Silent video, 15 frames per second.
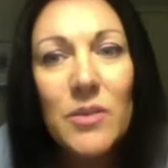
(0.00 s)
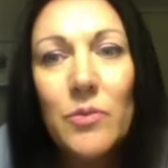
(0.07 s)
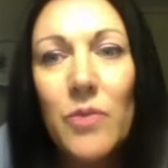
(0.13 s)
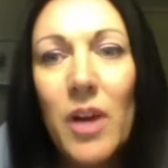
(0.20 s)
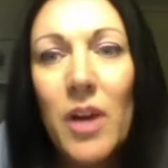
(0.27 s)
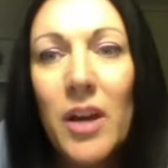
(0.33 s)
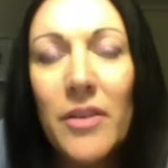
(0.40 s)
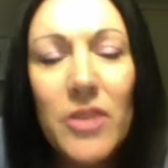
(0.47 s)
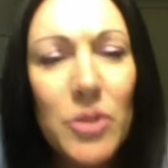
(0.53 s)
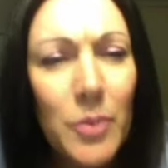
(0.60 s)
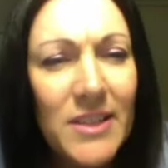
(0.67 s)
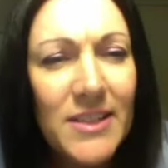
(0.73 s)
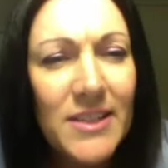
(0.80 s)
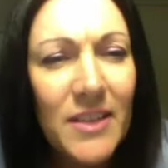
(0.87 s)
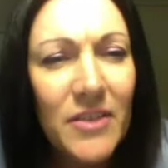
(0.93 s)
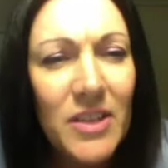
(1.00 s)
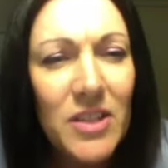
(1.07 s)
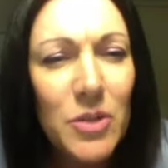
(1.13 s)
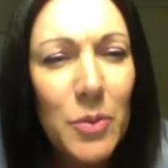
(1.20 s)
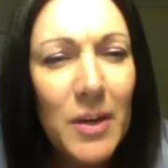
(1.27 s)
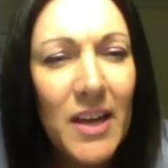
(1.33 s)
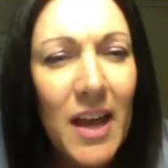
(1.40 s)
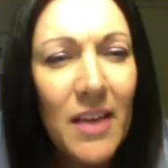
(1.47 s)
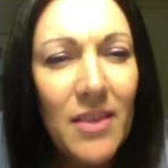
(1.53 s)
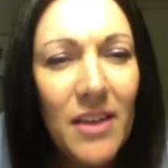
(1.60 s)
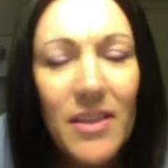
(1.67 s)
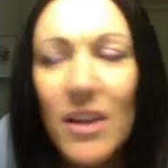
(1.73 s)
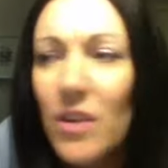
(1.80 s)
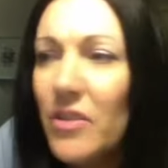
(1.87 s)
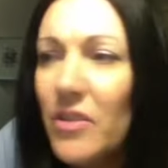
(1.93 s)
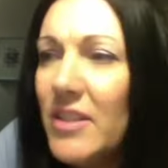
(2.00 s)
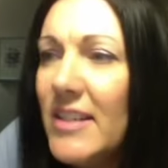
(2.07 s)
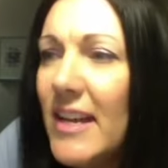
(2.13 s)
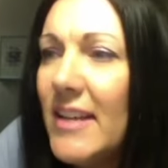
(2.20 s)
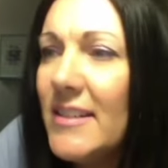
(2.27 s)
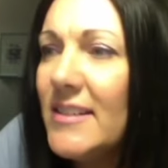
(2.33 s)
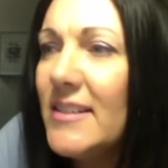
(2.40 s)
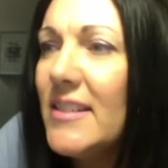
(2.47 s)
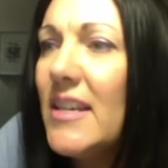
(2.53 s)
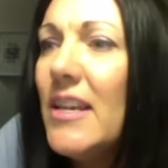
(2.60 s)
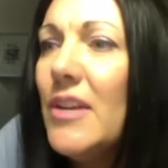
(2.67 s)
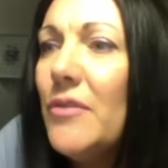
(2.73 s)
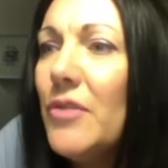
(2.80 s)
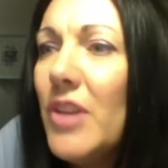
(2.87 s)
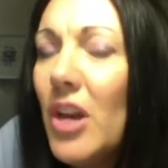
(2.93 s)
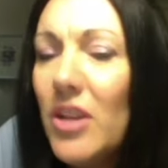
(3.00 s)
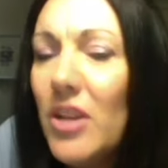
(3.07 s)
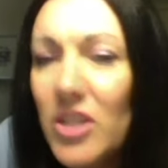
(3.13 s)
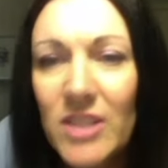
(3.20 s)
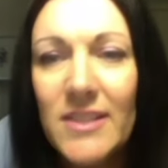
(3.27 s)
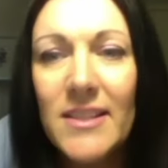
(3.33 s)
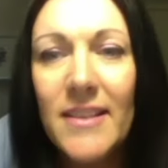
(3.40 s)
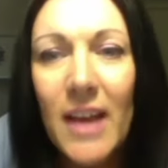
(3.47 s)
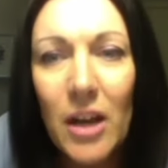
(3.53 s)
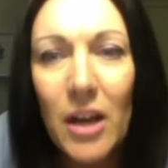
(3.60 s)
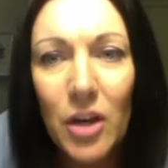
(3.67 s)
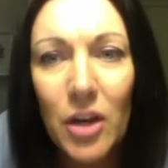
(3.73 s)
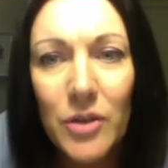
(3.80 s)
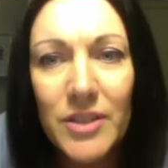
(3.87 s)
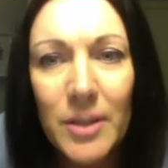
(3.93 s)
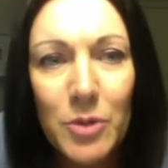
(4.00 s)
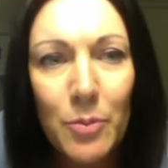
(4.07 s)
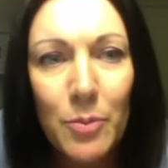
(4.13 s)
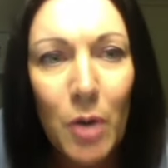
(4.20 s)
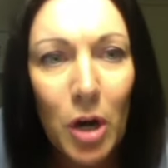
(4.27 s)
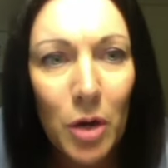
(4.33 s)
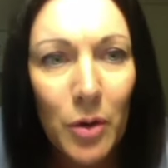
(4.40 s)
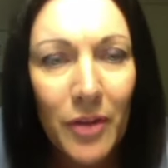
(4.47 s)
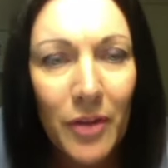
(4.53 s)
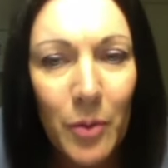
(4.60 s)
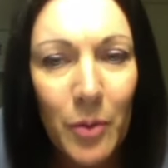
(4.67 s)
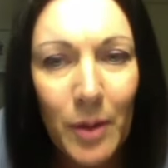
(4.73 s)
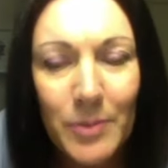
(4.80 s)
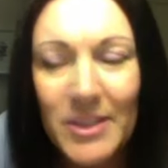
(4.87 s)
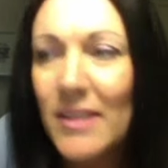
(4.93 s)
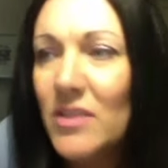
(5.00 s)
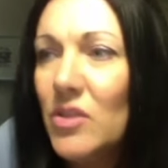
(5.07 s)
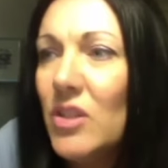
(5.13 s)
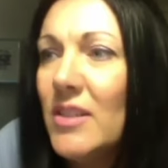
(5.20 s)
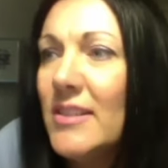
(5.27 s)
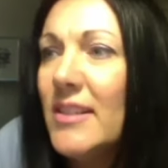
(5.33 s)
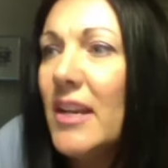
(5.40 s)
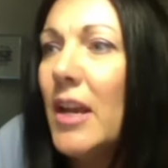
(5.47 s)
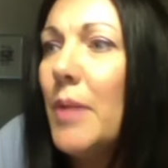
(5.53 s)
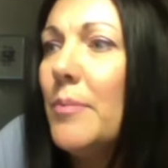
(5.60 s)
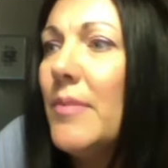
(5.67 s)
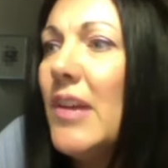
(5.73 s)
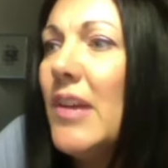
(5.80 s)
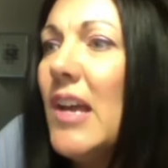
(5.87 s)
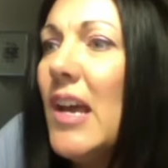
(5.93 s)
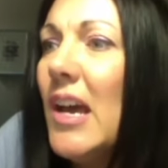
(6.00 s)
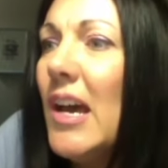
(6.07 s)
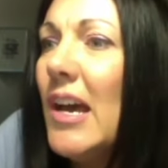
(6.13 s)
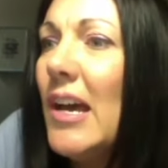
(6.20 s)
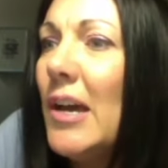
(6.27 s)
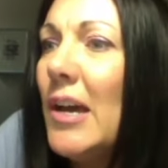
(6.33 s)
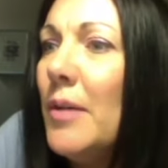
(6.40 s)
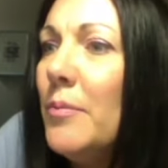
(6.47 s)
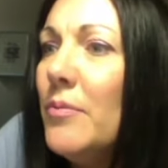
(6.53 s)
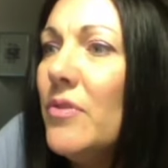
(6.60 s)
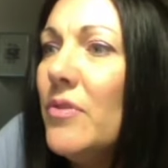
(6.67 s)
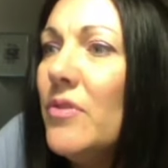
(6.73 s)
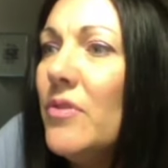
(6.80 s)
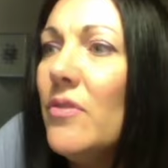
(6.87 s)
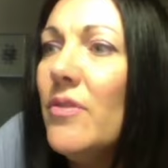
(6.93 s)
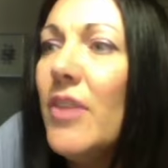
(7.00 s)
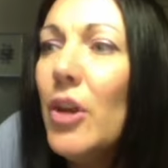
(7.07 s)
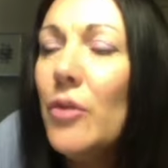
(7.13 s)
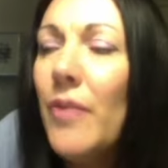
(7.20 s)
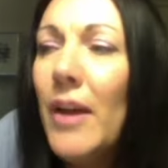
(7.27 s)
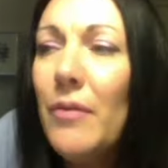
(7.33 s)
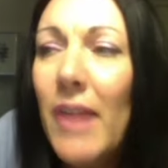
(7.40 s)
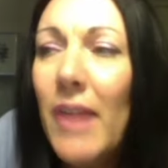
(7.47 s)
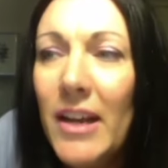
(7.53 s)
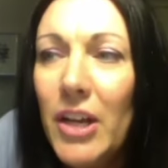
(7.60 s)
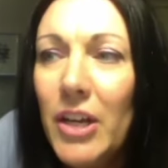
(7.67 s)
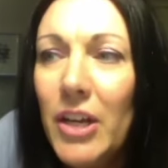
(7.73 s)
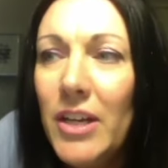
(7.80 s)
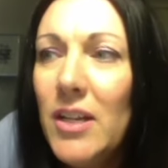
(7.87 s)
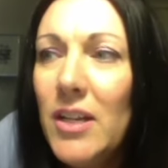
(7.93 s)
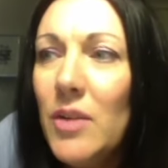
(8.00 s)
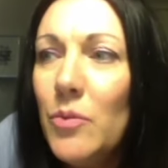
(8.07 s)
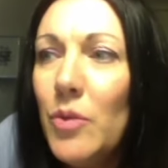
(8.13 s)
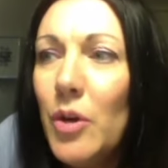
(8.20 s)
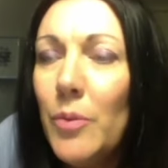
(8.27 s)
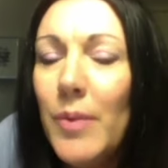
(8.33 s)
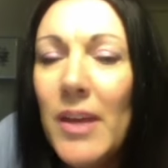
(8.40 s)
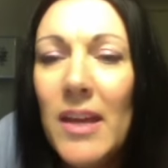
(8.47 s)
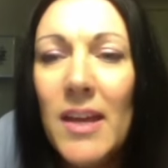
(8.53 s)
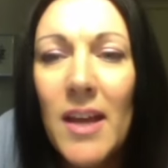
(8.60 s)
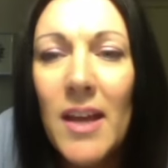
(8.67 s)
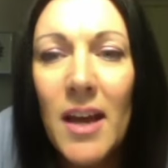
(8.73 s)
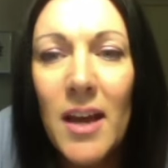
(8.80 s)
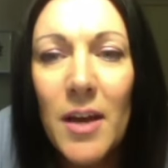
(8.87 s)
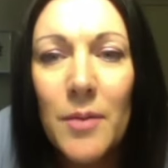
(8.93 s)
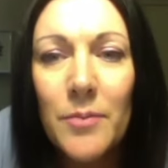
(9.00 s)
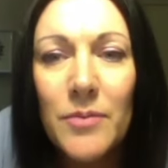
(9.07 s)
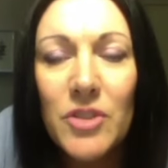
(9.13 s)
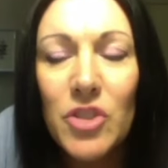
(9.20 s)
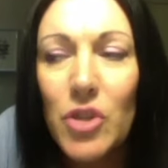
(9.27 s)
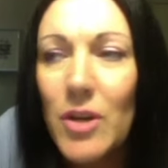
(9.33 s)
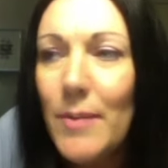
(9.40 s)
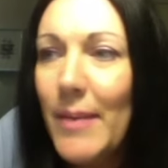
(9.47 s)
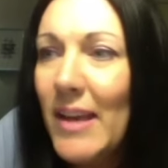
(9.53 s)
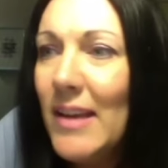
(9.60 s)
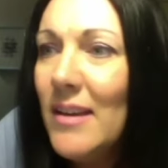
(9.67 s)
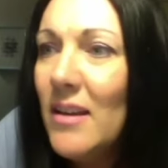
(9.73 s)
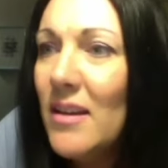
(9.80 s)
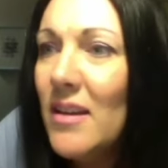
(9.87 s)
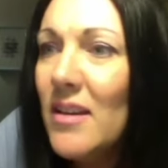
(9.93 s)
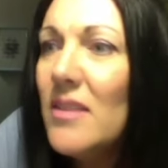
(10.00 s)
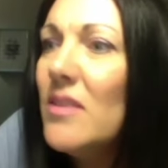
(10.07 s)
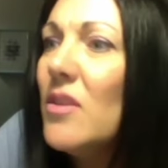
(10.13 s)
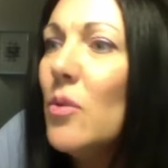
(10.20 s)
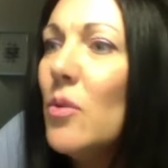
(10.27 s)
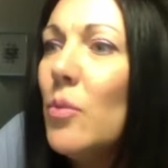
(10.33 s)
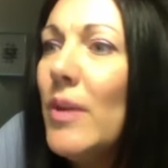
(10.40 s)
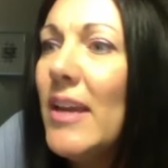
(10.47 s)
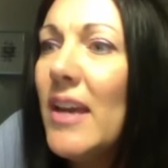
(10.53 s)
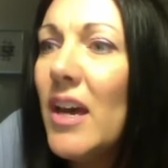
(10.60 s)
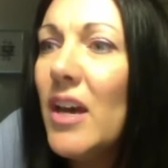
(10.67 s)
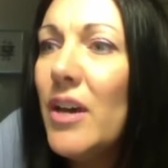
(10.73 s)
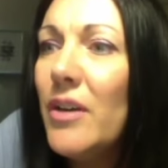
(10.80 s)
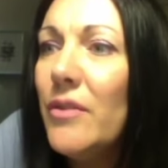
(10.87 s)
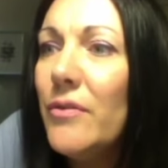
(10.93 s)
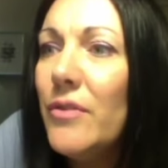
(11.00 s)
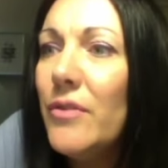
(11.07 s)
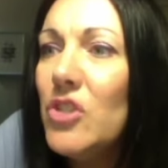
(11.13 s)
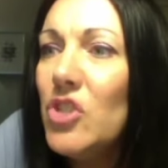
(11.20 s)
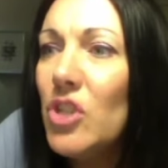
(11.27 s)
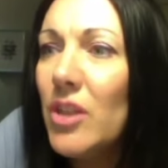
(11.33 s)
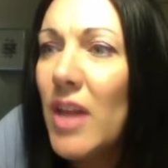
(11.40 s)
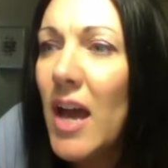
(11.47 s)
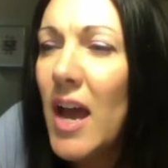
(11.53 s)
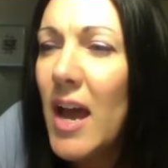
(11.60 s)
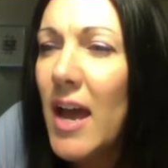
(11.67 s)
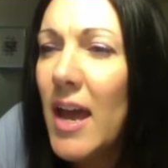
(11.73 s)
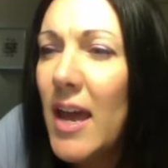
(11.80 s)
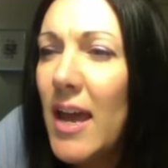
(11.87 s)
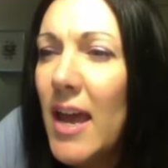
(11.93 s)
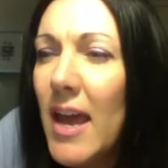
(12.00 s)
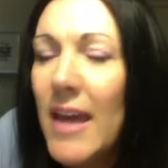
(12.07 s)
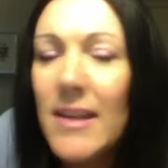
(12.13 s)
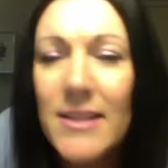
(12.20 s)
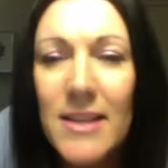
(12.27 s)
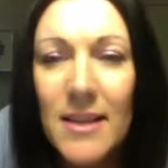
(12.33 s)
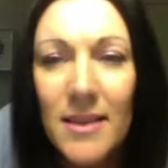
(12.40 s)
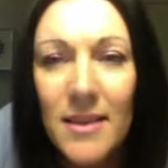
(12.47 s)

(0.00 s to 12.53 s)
uh, the 27th and 28th, I think are the dates for the auditions, and that goes up tomorrow on the website, so you can sign up. Um, Little Red Riding Hood will be um, streaming the week of July 18th.